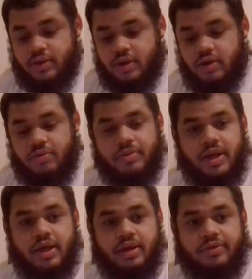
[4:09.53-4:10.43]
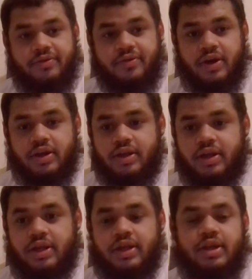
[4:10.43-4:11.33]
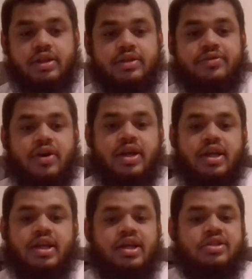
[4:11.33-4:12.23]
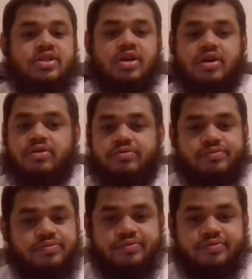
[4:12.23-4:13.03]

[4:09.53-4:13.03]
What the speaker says: Yo, man. Fuck this fucking list, yo.